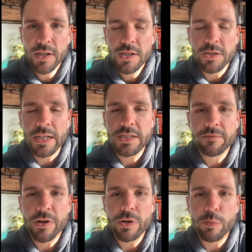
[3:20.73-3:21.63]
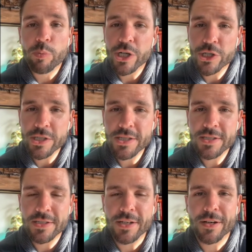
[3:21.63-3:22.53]
So that's a very
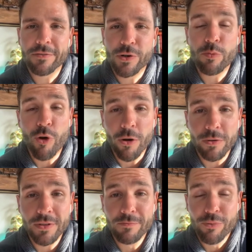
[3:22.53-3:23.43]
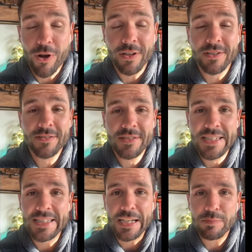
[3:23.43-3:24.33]
ambitious, very broad
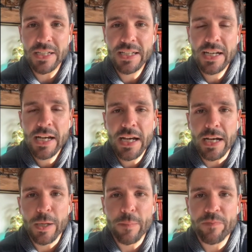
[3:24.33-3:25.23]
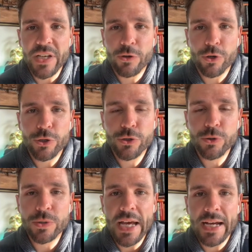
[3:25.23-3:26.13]
statement. In order to
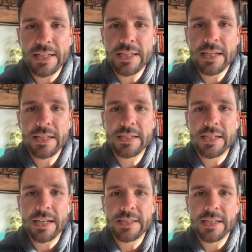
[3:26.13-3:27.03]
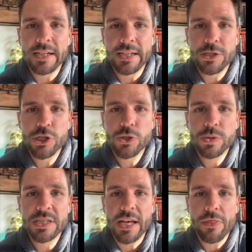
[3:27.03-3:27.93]
do that, the idea is to
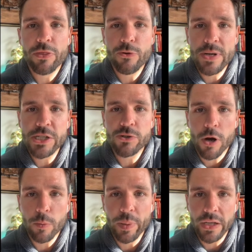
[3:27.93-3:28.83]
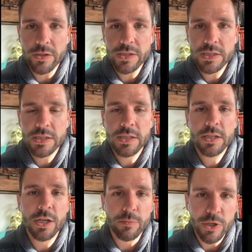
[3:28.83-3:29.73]
set 3 strong pillars:
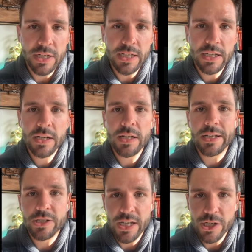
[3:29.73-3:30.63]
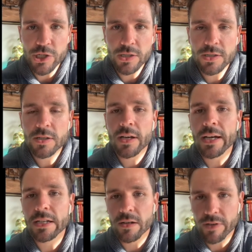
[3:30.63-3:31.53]
community, education,
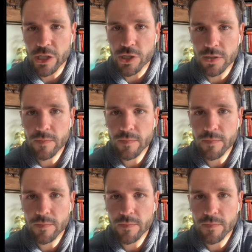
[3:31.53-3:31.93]
and innovation.